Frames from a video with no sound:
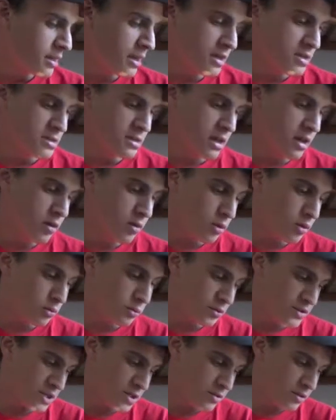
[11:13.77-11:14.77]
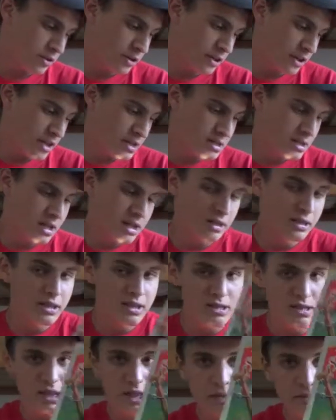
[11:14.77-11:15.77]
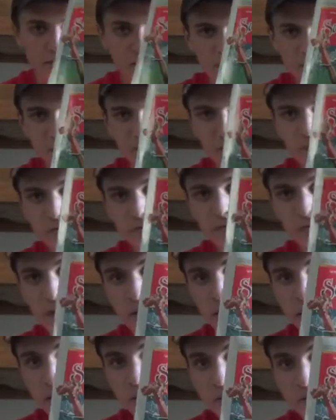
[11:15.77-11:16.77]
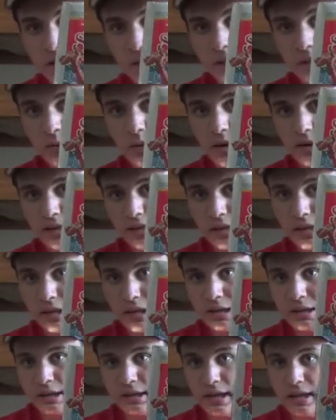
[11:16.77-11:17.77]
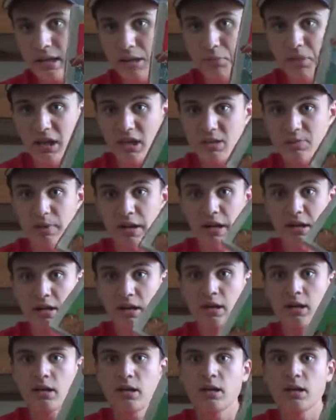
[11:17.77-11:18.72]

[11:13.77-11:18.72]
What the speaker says: Yes, Airworld was never released, and this game came out in very limited quantity. Now let me explain.